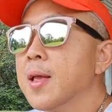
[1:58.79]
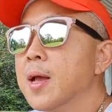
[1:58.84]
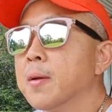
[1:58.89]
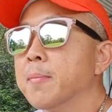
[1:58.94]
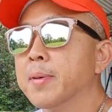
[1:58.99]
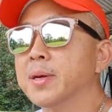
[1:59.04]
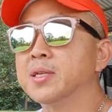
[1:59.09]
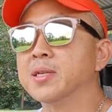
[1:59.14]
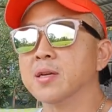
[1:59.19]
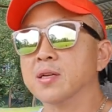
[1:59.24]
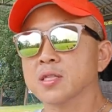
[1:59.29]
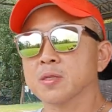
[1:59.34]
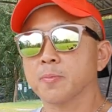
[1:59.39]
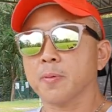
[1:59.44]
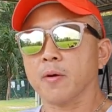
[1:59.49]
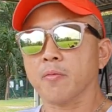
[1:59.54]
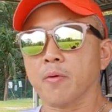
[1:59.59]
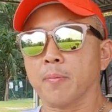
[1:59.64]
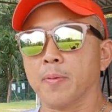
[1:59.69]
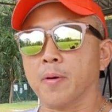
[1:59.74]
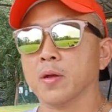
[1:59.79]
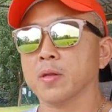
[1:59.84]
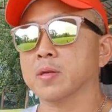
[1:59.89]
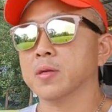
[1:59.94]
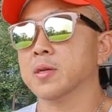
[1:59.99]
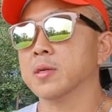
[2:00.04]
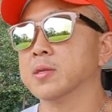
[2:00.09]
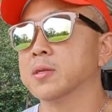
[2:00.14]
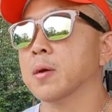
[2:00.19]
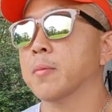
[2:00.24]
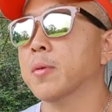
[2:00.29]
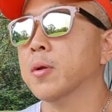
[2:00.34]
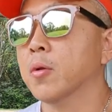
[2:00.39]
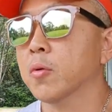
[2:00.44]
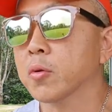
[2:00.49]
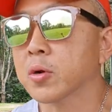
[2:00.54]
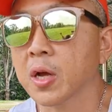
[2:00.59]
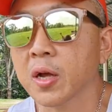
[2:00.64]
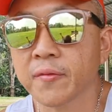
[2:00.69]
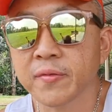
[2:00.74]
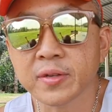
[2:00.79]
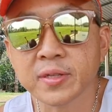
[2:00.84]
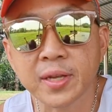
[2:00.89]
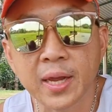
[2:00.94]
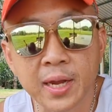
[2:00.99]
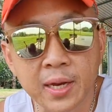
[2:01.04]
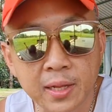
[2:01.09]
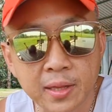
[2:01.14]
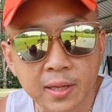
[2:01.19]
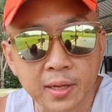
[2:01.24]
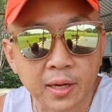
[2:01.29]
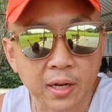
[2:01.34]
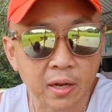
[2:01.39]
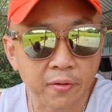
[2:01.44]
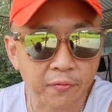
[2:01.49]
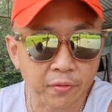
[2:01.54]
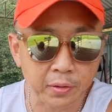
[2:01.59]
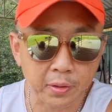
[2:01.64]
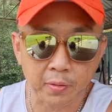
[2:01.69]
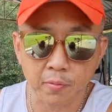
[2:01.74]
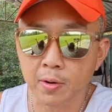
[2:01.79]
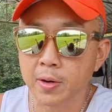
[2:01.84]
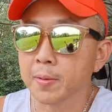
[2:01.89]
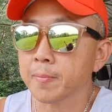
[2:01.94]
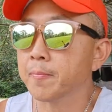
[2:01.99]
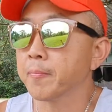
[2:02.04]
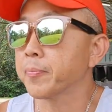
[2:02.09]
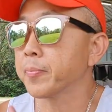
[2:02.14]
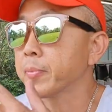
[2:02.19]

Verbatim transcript: And basically a spot reporter is someone who covers anything and everything, right?